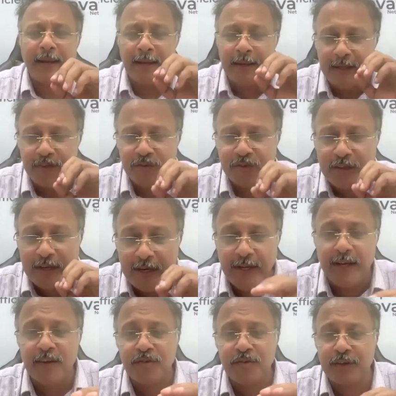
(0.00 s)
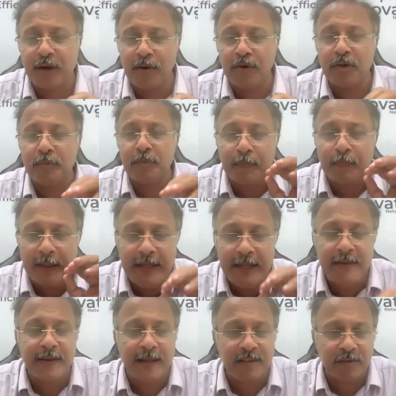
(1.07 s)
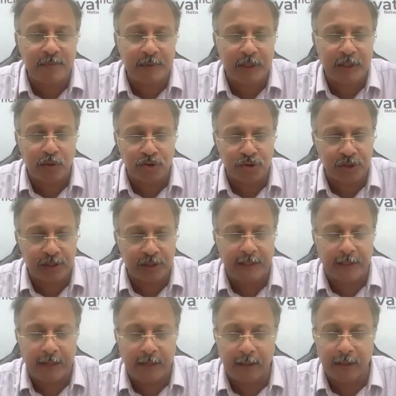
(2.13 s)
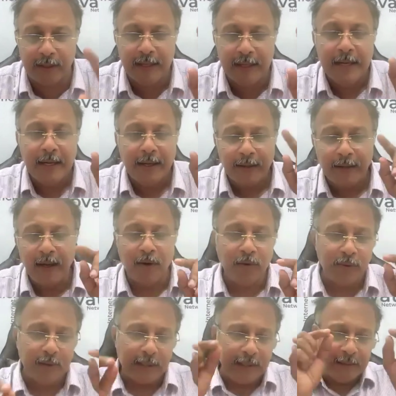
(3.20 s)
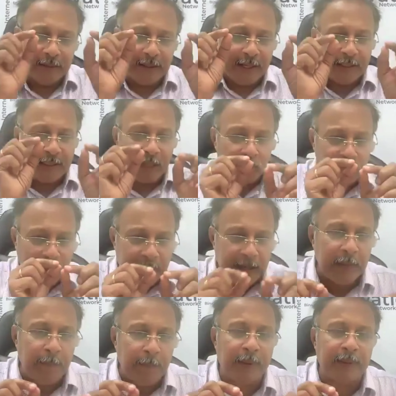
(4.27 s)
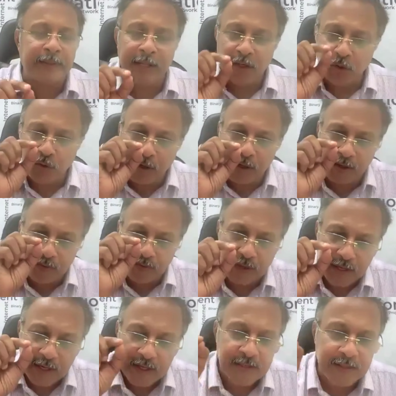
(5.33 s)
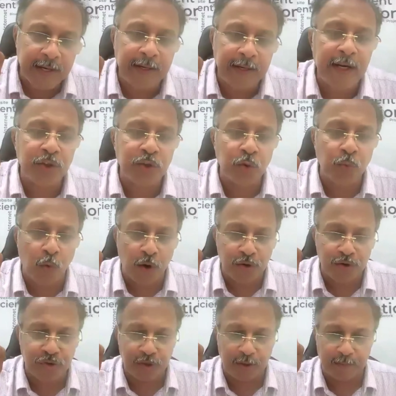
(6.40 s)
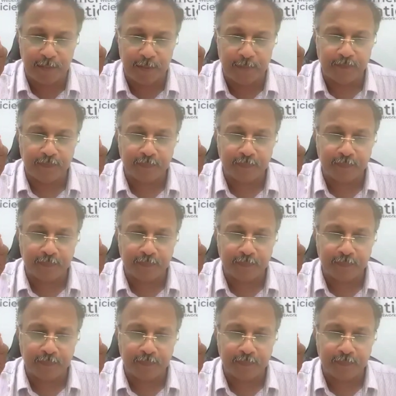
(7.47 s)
Any serious doubt? Please ask me the question. I can handle it. Now, in that there is another button called as send it through WhatsApp.